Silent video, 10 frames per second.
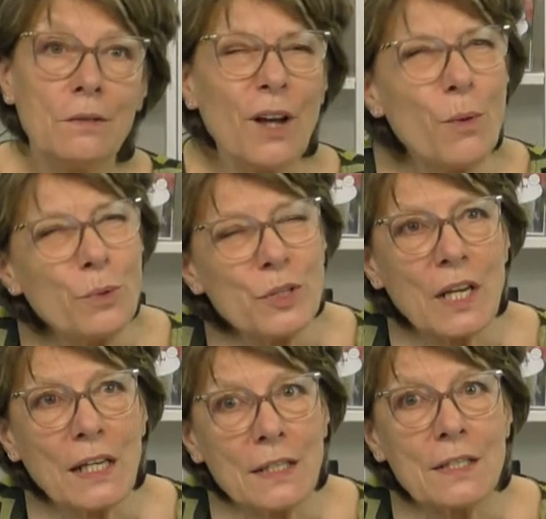i wouldn't
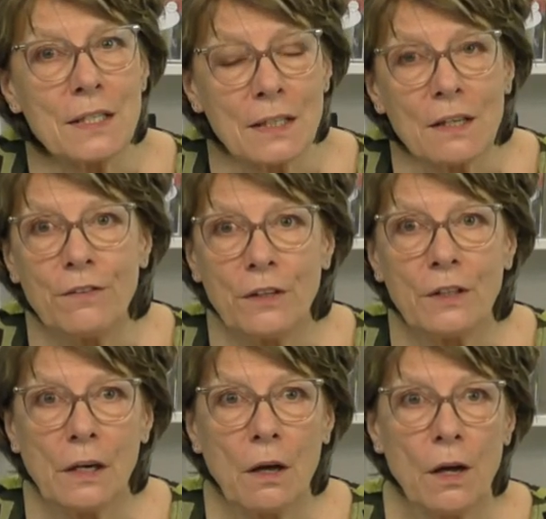say
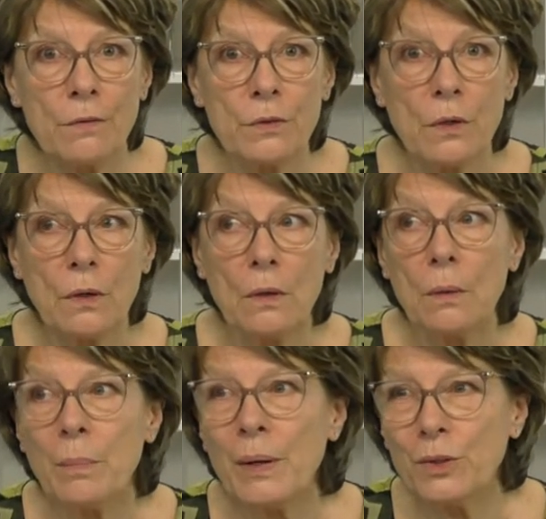insignificant lives
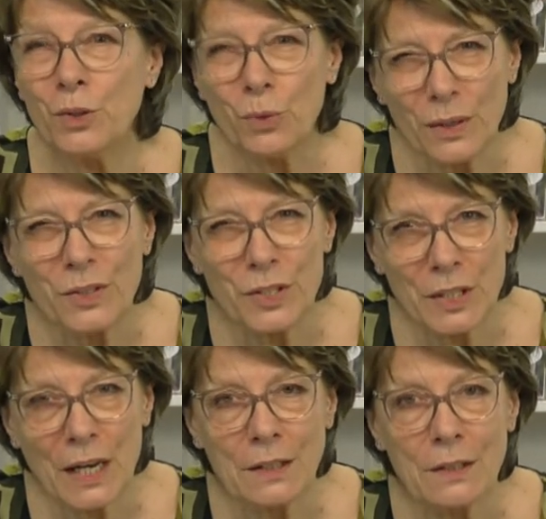but you
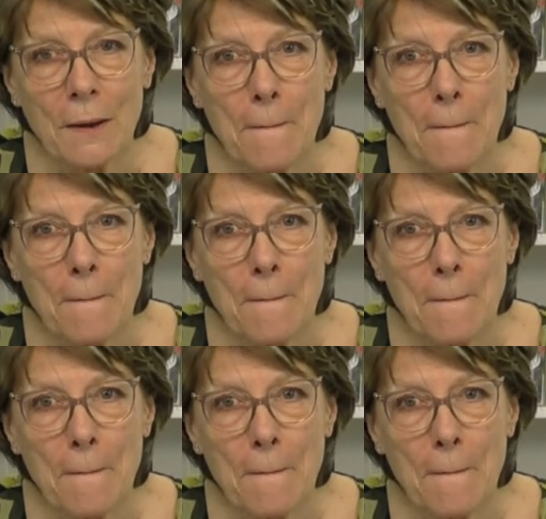understand